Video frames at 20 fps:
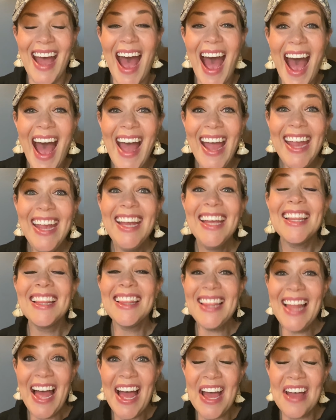I
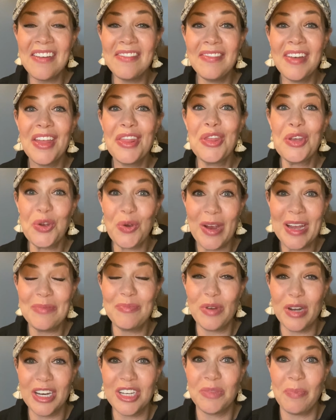love The Great
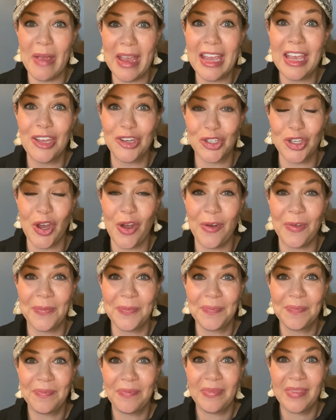British Baking Show.
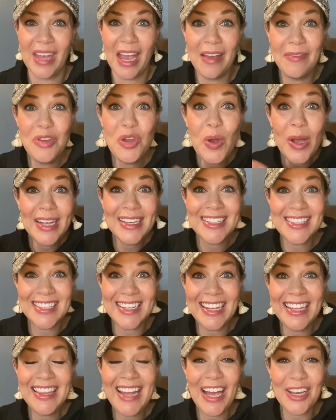Have you guys
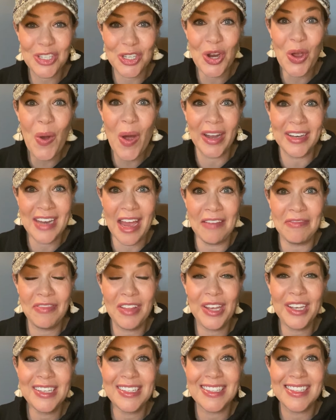seen that show on
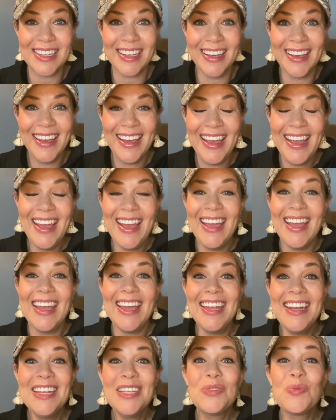Netflix?
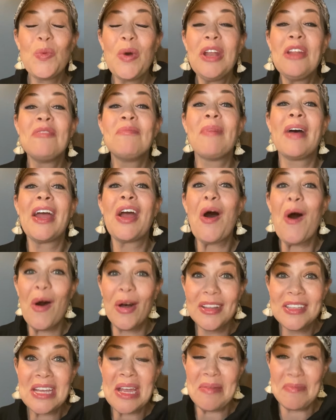It is one of my
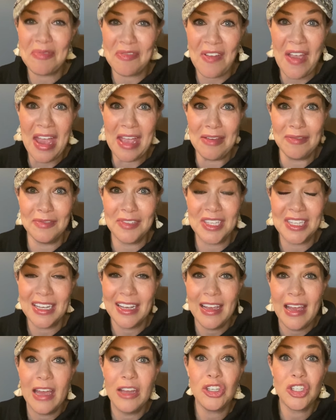all time faves.
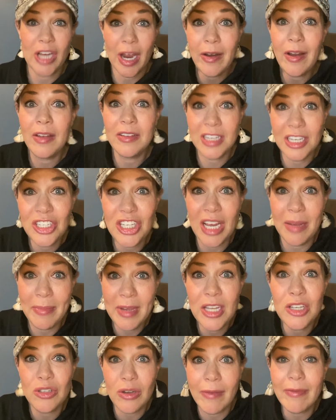And shout out to
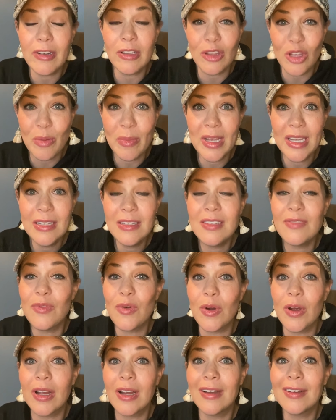Jamie and Trevor Lubins
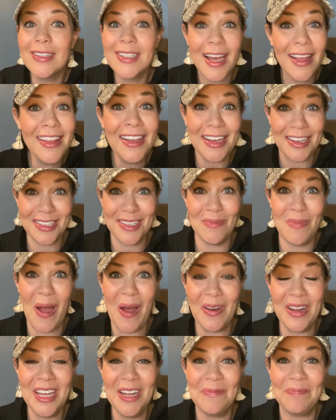for telling us
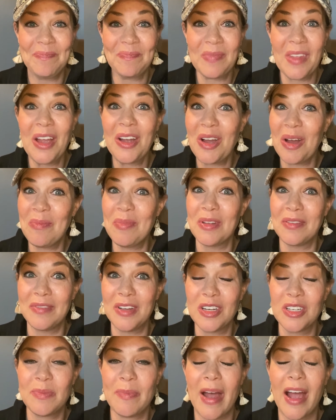about it a couple of
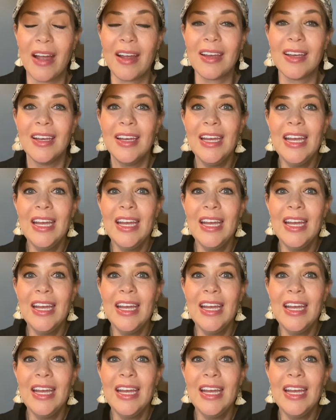years back.